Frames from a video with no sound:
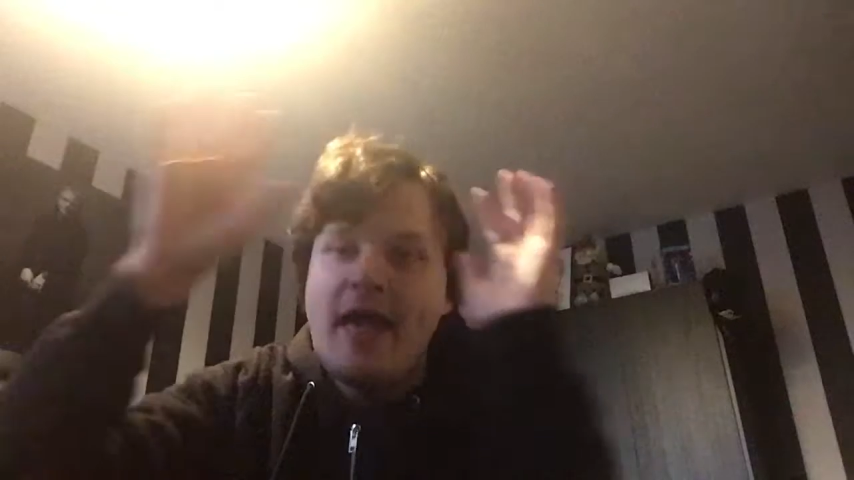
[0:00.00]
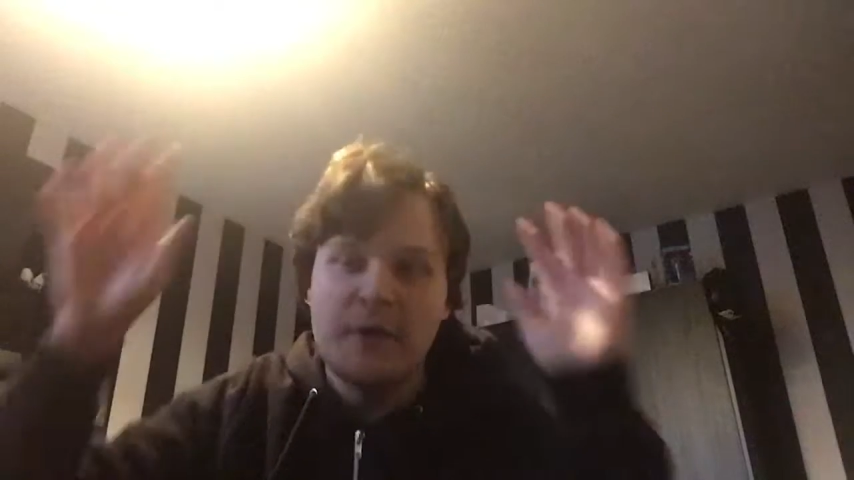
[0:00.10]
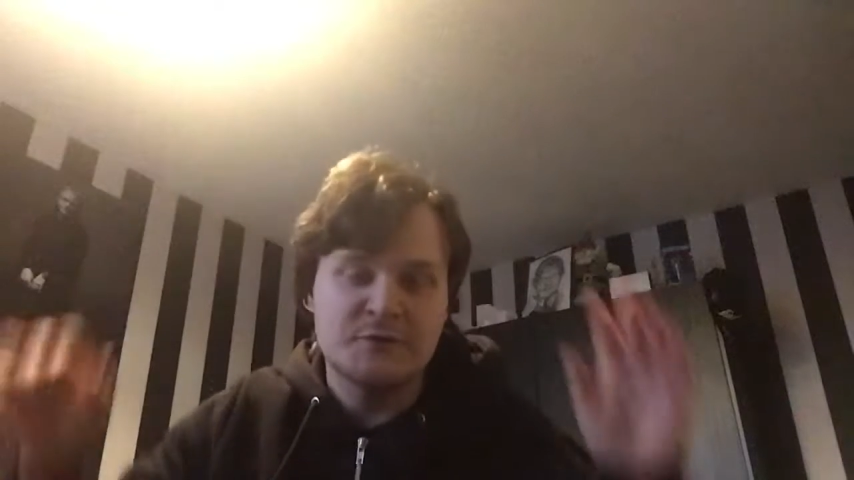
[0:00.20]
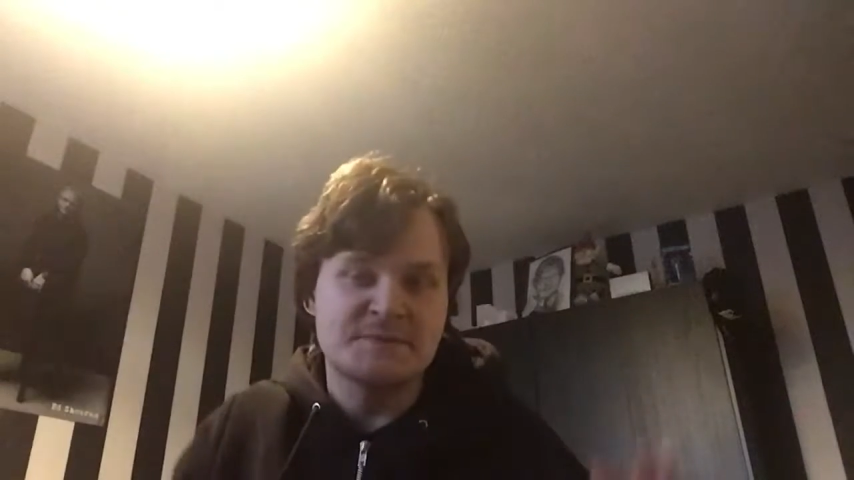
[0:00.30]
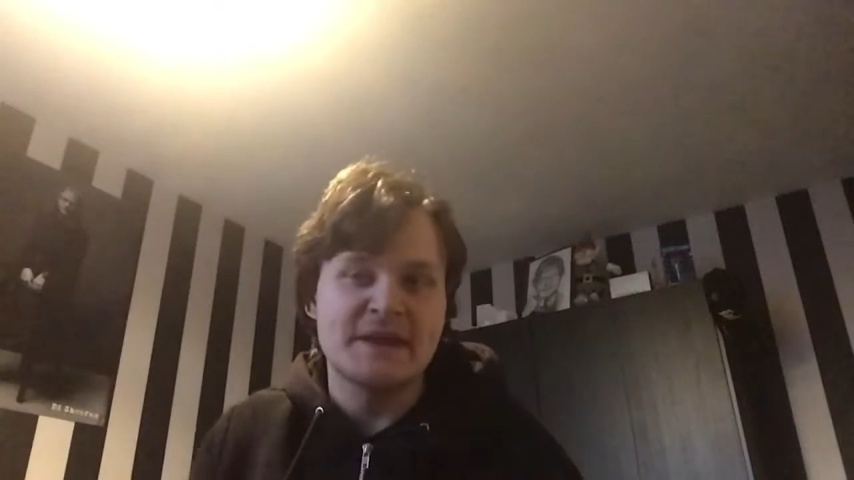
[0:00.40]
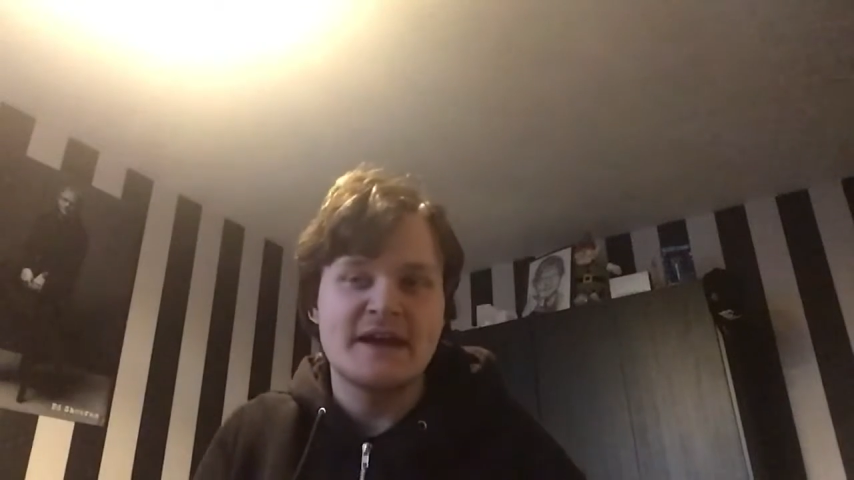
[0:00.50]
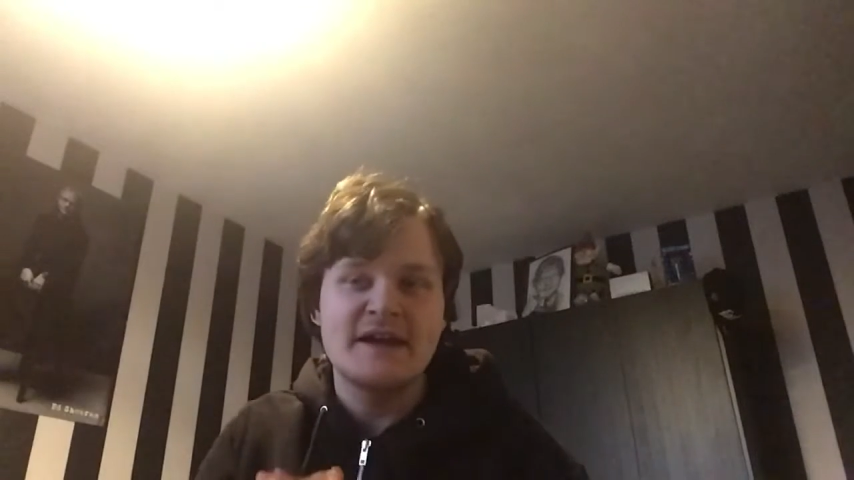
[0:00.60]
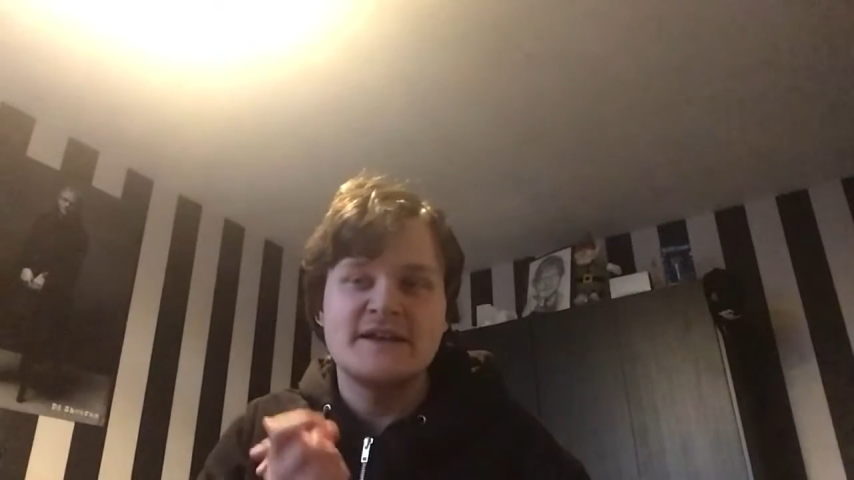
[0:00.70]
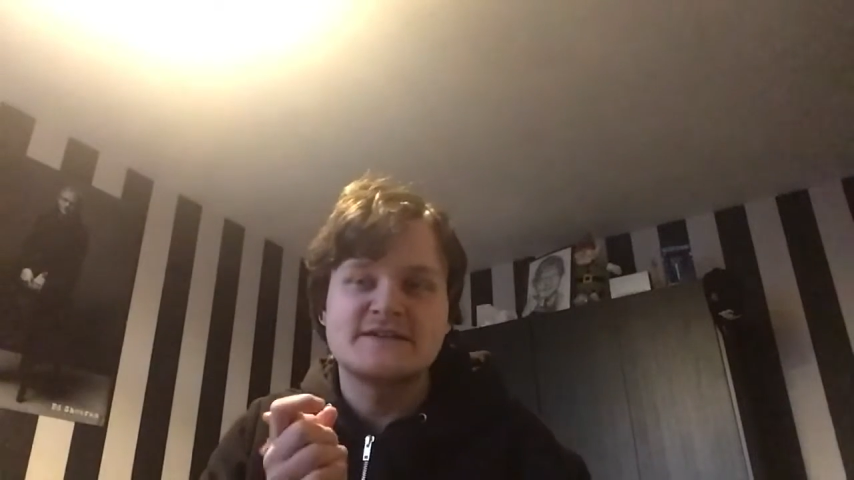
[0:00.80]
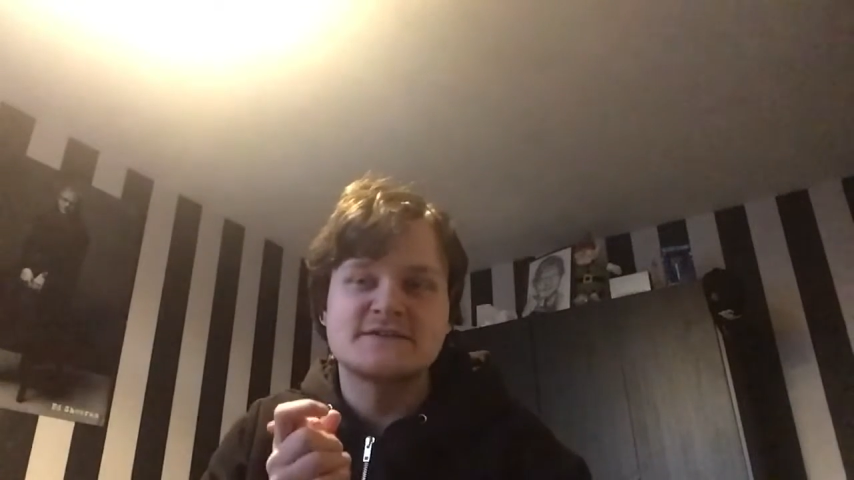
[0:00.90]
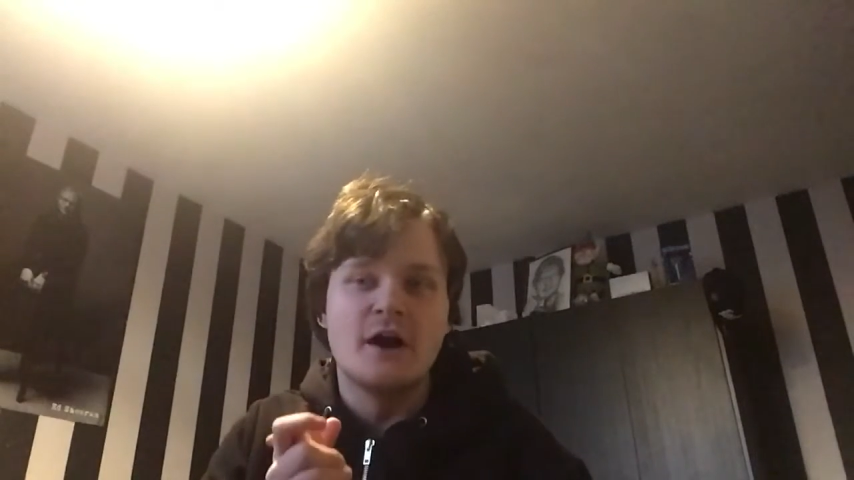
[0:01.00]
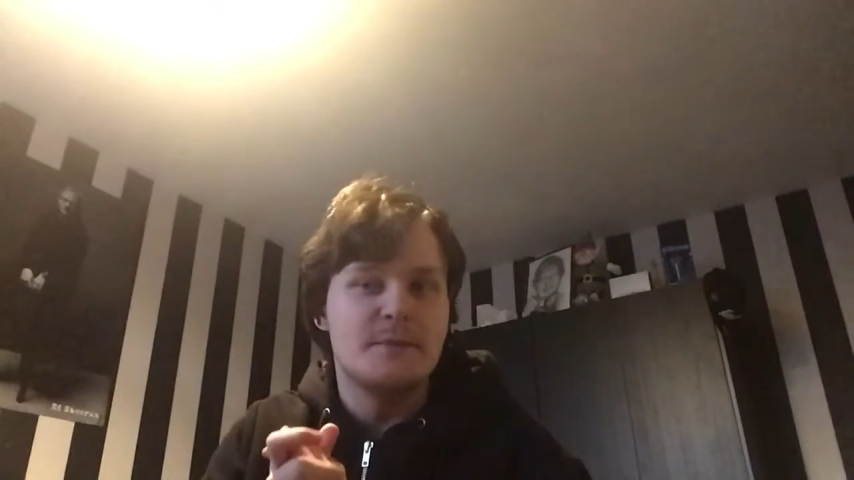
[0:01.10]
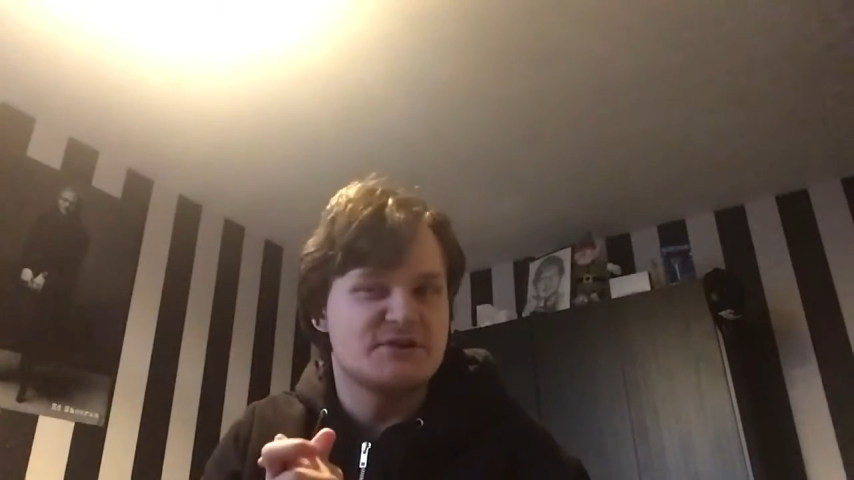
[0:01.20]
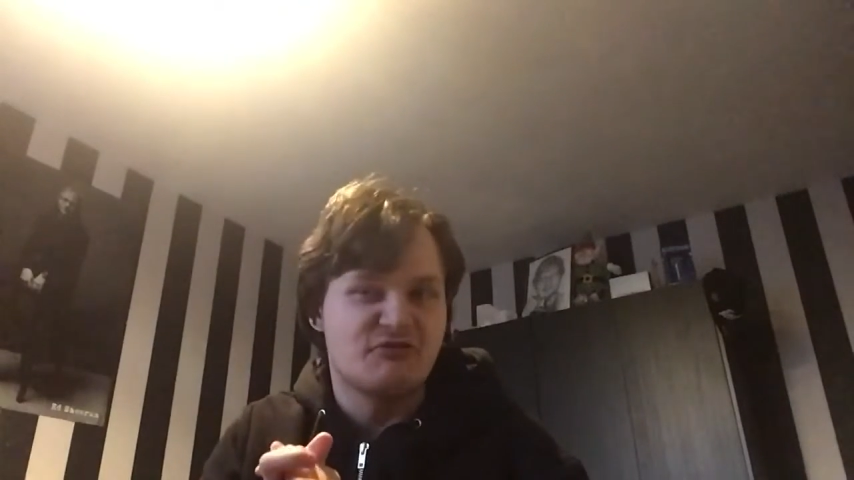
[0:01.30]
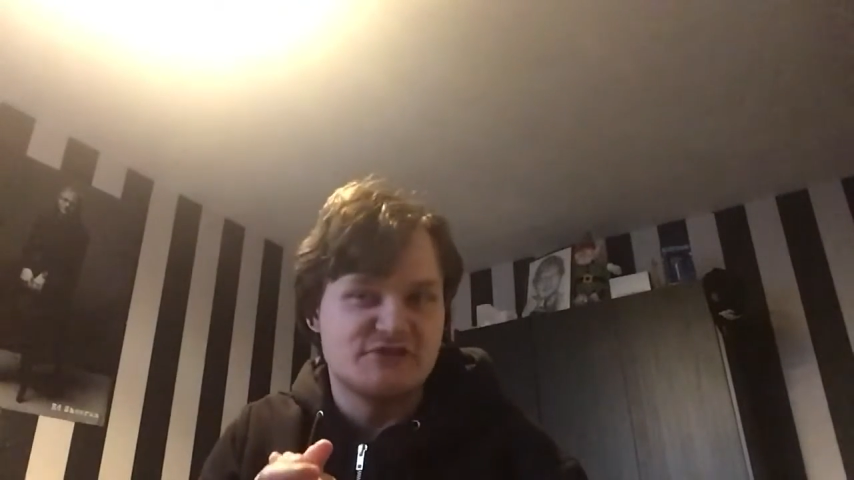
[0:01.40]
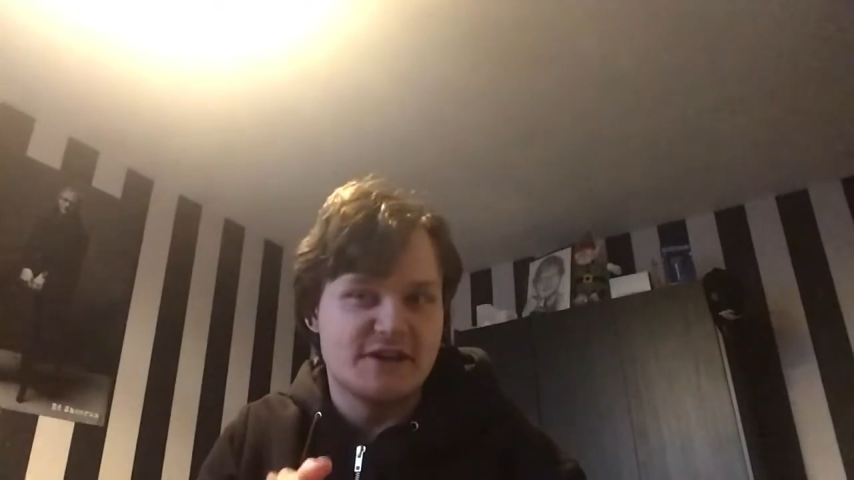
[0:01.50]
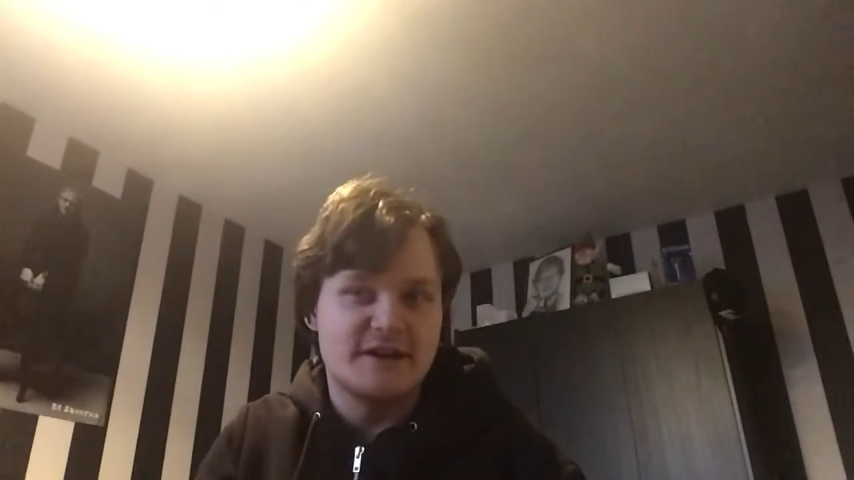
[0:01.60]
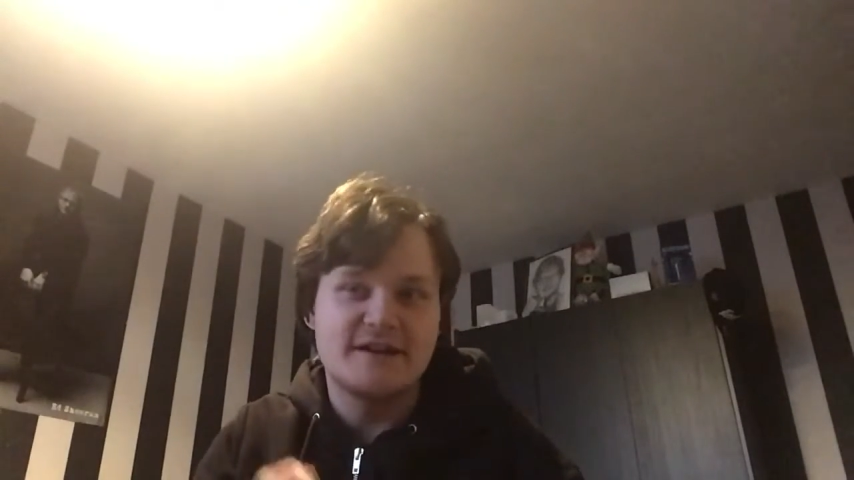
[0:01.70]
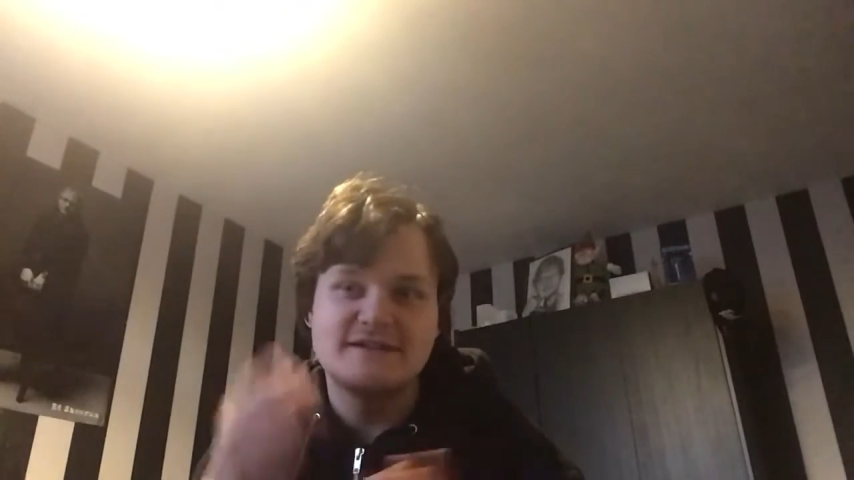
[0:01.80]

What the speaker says: Hey, what's up, guys? Thomas Roger here.